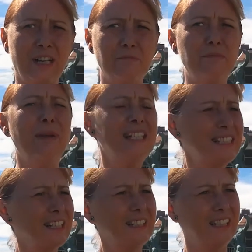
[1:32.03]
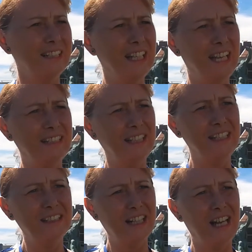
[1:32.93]
make certain that
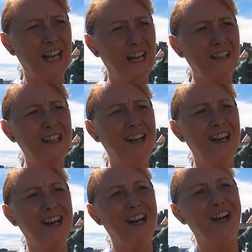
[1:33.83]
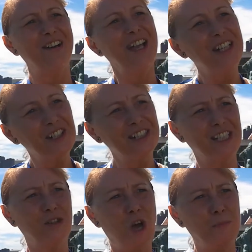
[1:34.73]

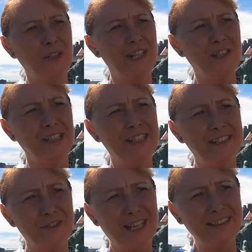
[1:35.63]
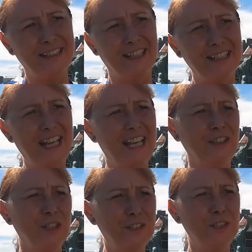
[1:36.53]
intra-agency cooperation is strengthened,
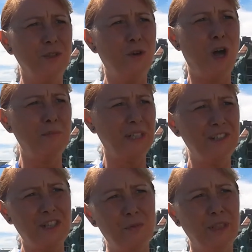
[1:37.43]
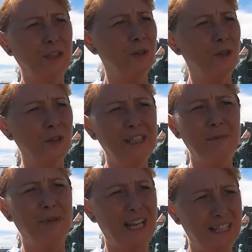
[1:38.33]
and also cooperation with all
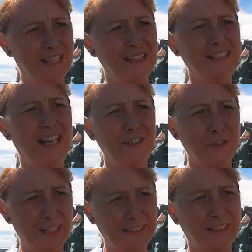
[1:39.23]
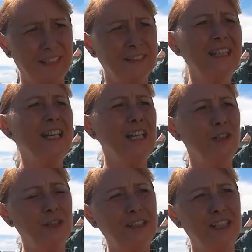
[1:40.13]
the players are strengthened
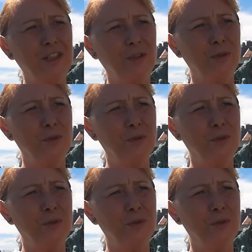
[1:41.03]
in order to